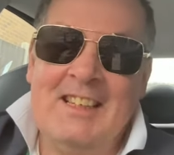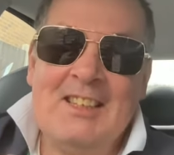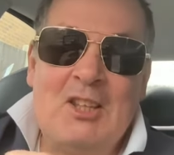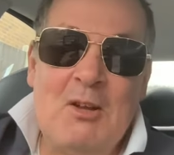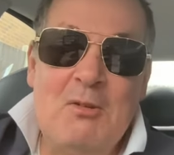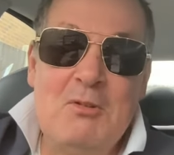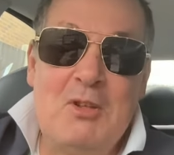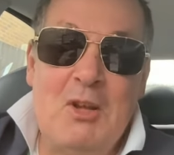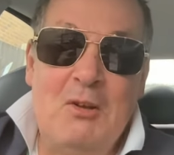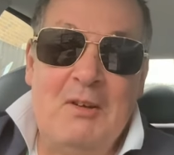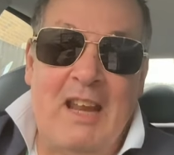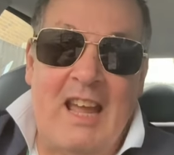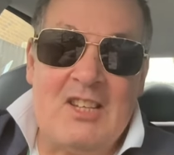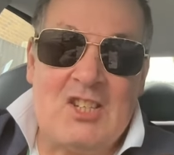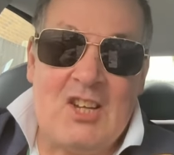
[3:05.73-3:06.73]
Don't do
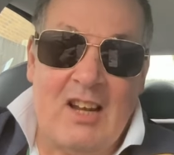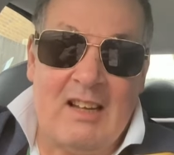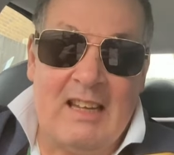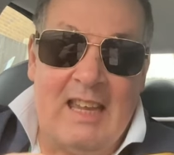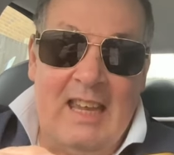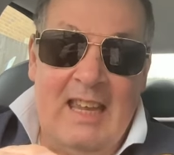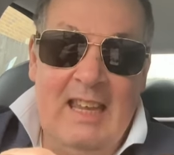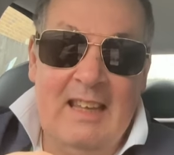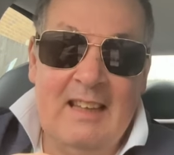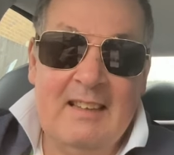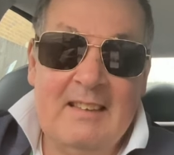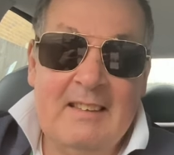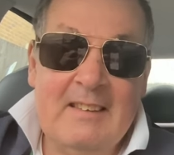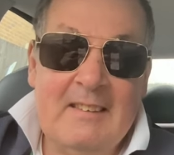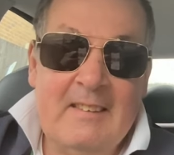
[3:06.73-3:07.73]
that, Chunky.
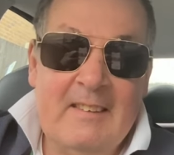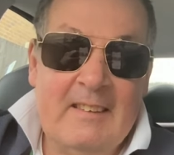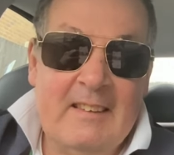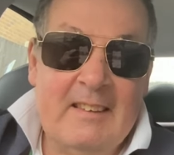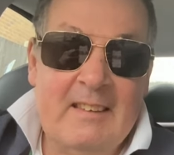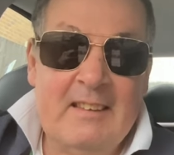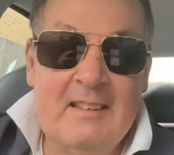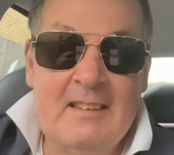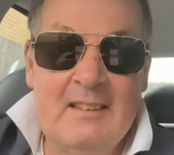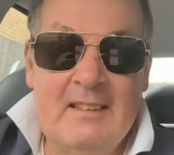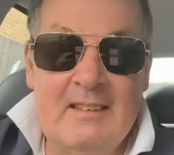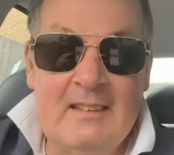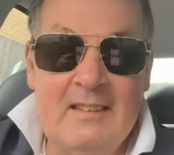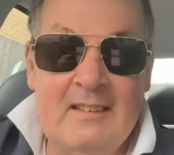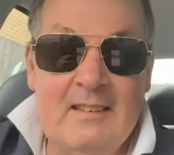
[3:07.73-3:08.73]

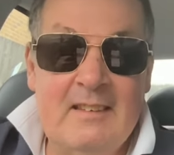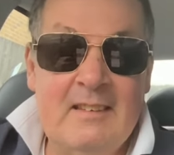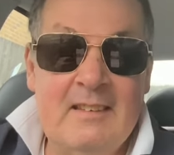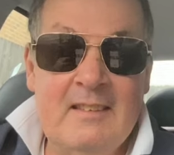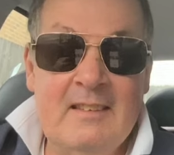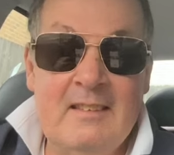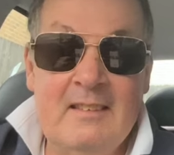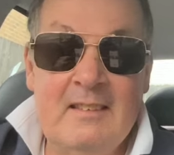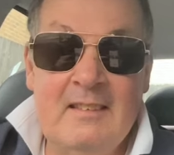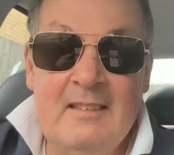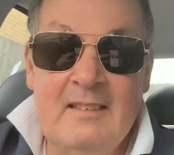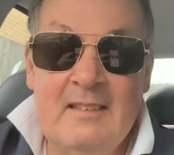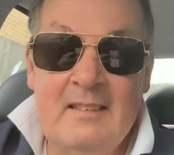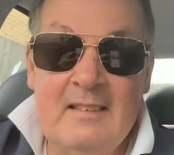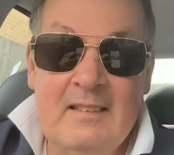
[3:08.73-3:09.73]
Oh,
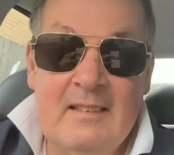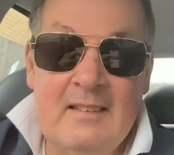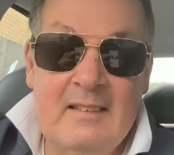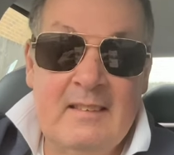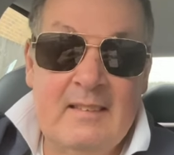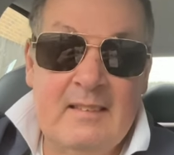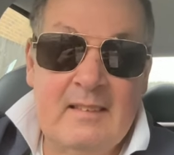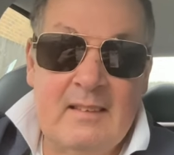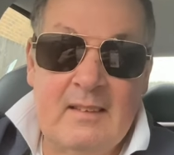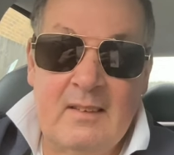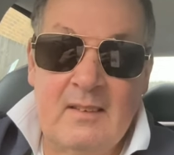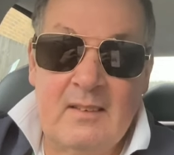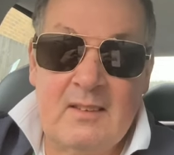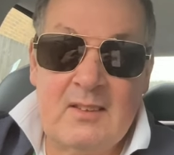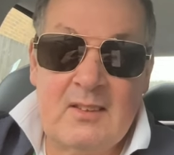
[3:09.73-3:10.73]

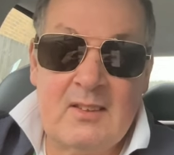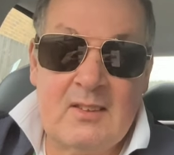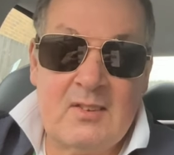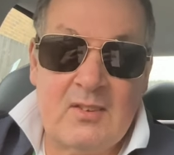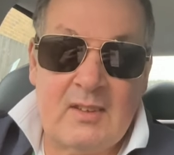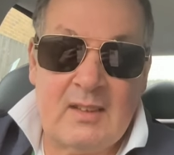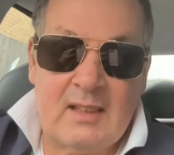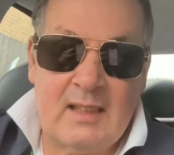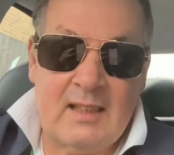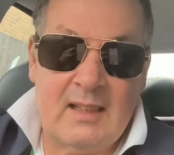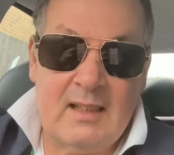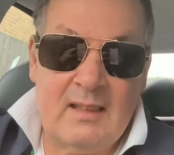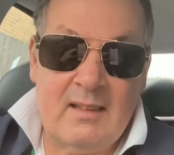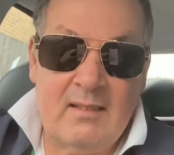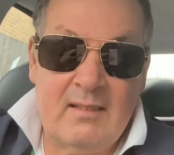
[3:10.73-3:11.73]
it's just
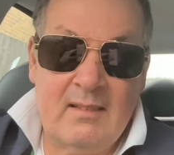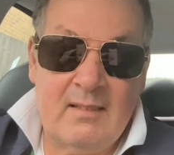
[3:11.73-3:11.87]
fucking...